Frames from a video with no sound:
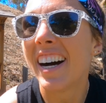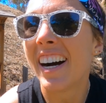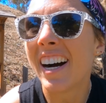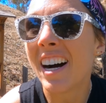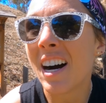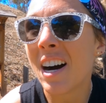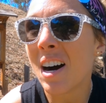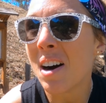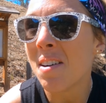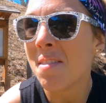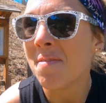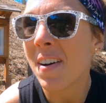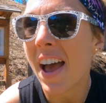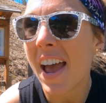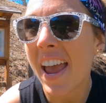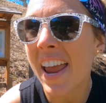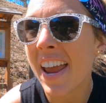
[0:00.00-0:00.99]

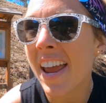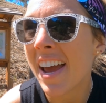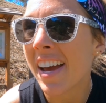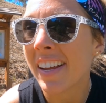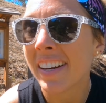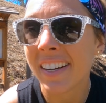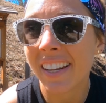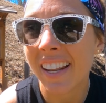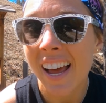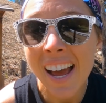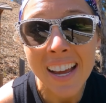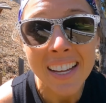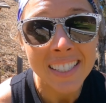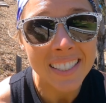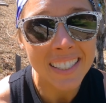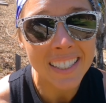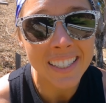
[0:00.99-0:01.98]
Um, and
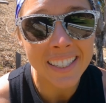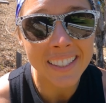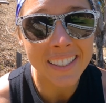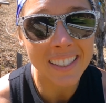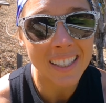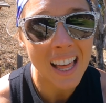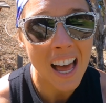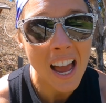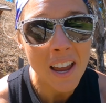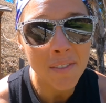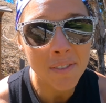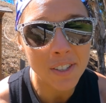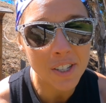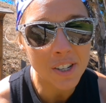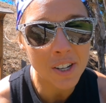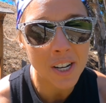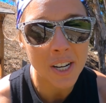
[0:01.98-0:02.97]
lastly, the live
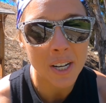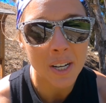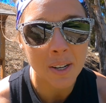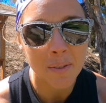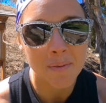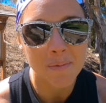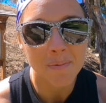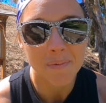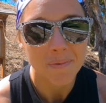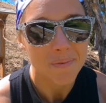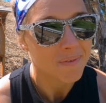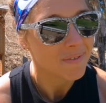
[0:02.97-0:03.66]
stream.